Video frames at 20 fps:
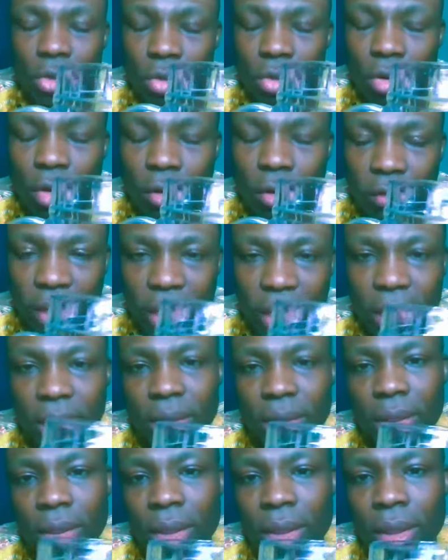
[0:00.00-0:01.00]
you cover
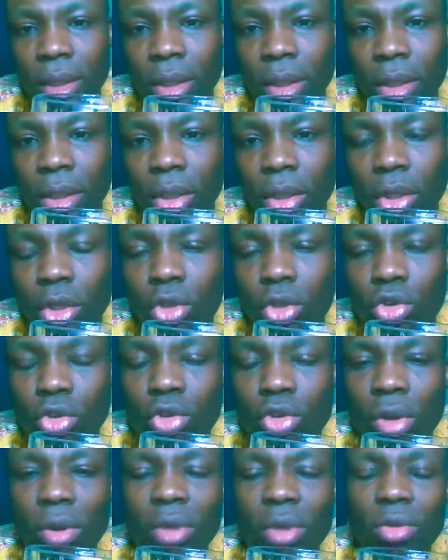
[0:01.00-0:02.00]
it. So
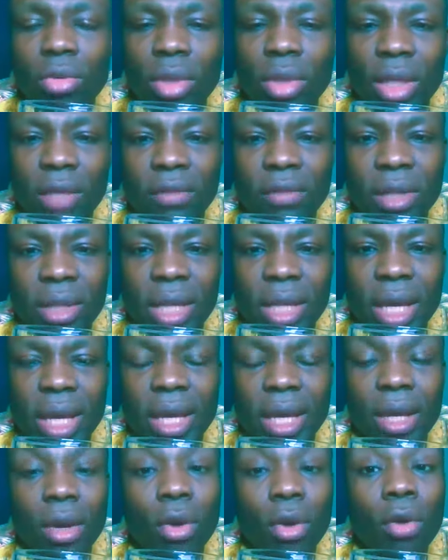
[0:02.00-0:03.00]
you're going to leave it
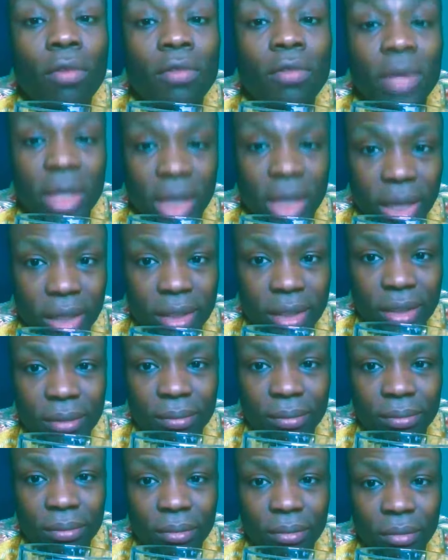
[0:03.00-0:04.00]
there overnight,
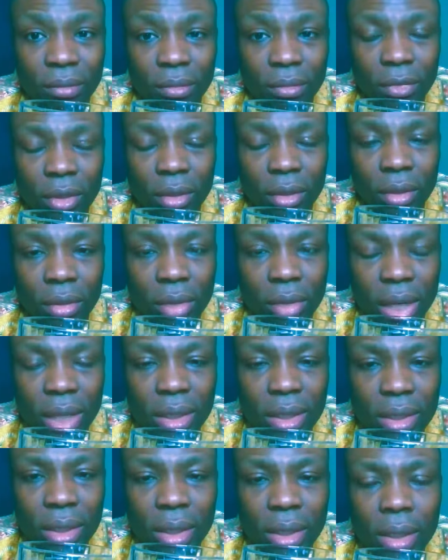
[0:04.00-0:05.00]
all
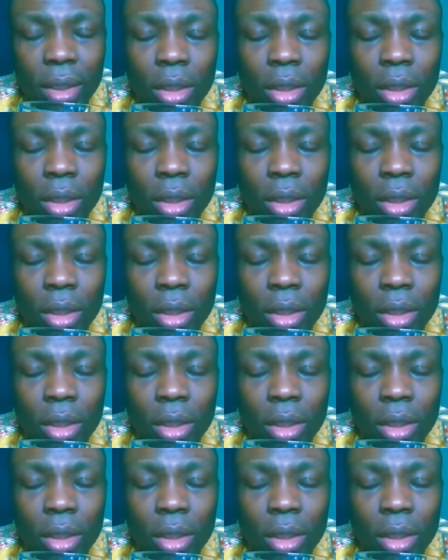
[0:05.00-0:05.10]
right?